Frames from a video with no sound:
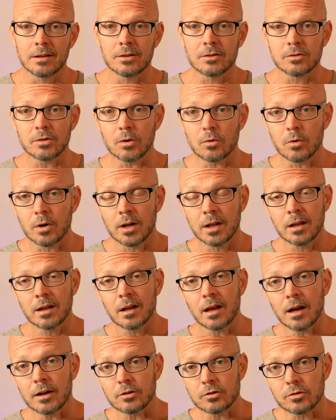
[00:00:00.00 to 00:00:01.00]
So
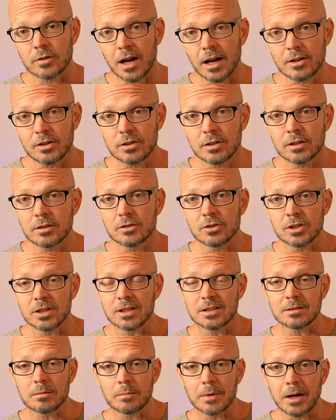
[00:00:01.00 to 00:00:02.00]
Attraction energy
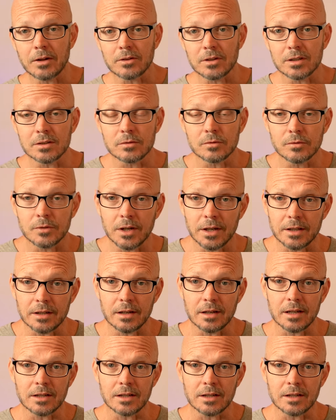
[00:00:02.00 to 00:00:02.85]
is about this fun.